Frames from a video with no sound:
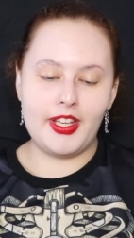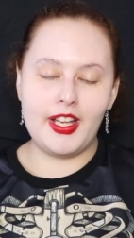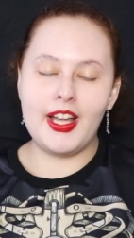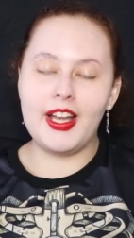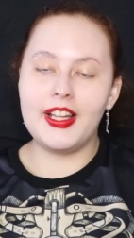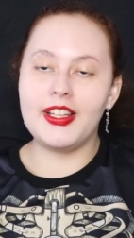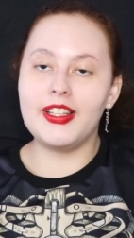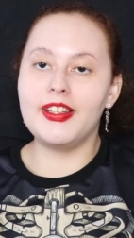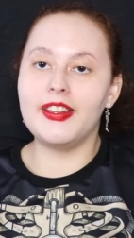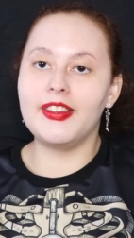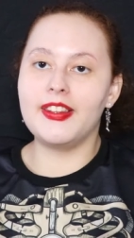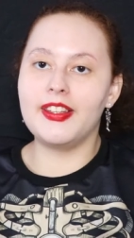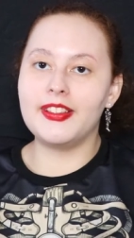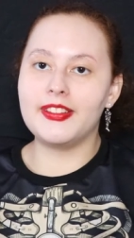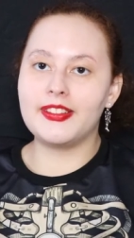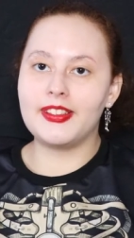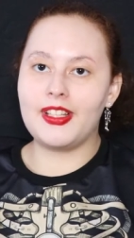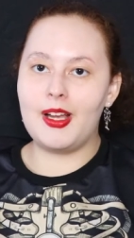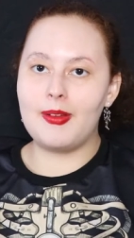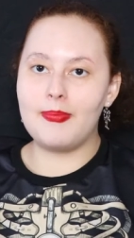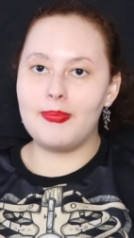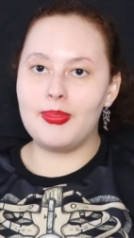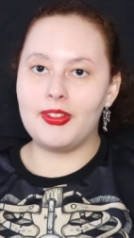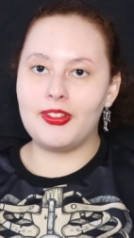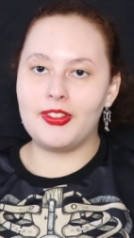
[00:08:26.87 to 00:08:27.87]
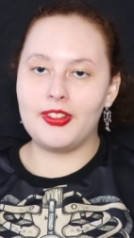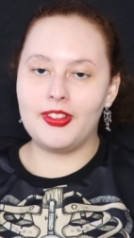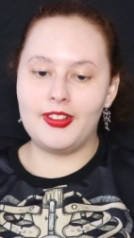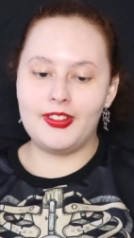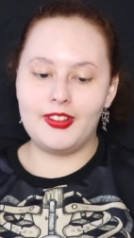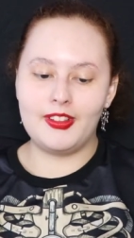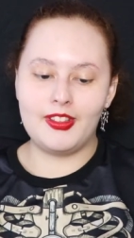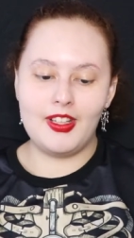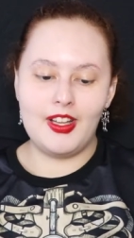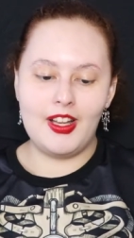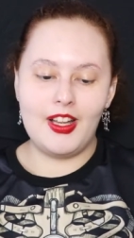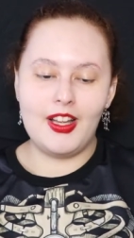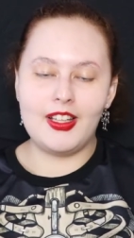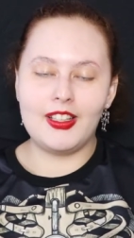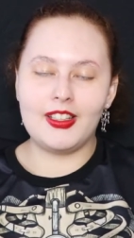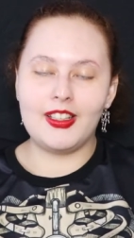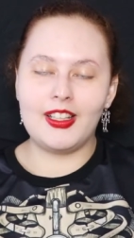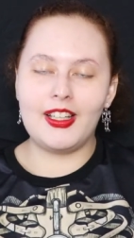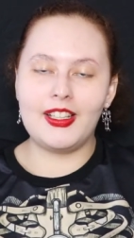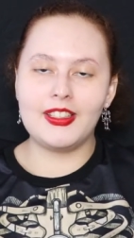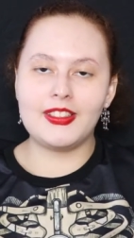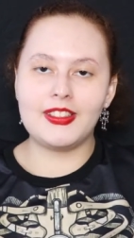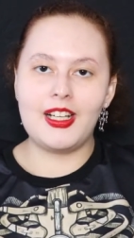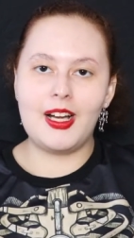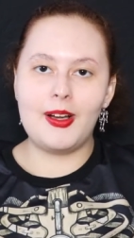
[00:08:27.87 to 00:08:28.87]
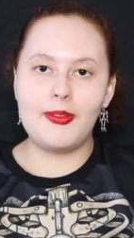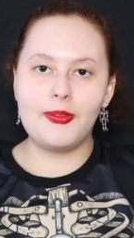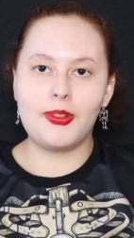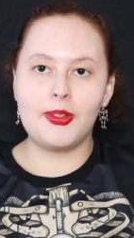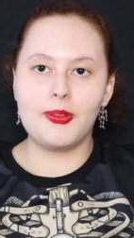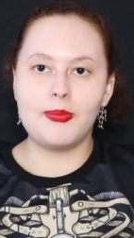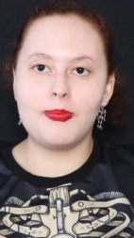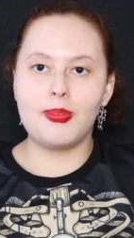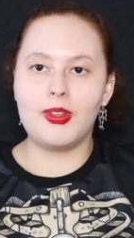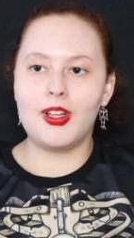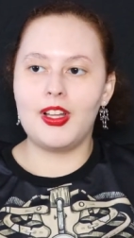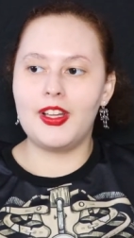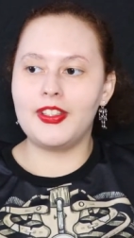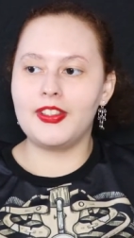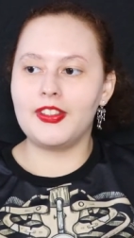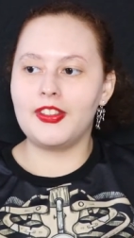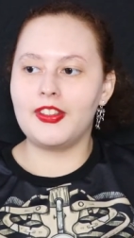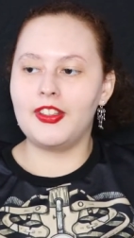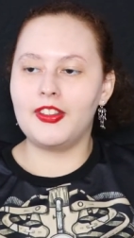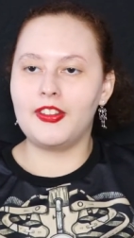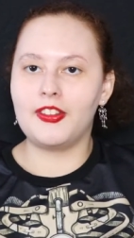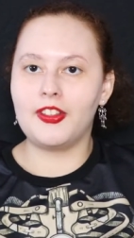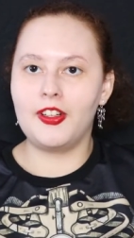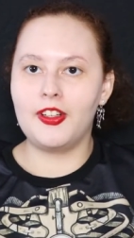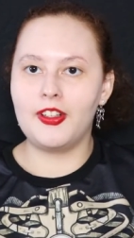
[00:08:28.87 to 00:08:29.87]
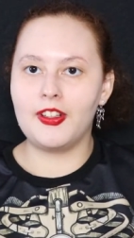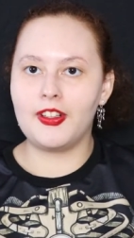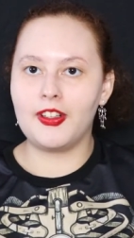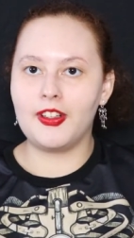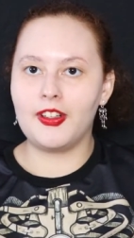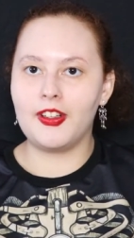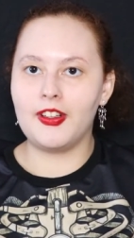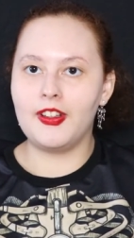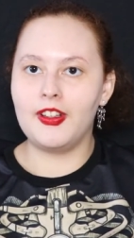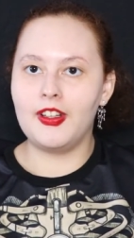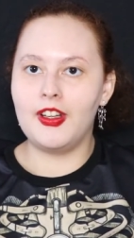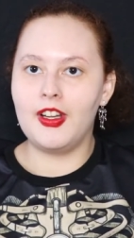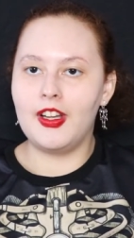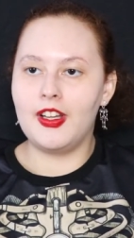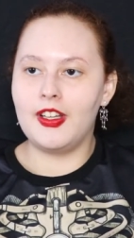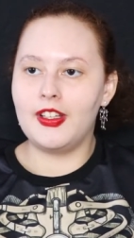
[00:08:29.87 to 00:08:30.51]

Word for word: And in this episode, Lea Thompson plays this hooker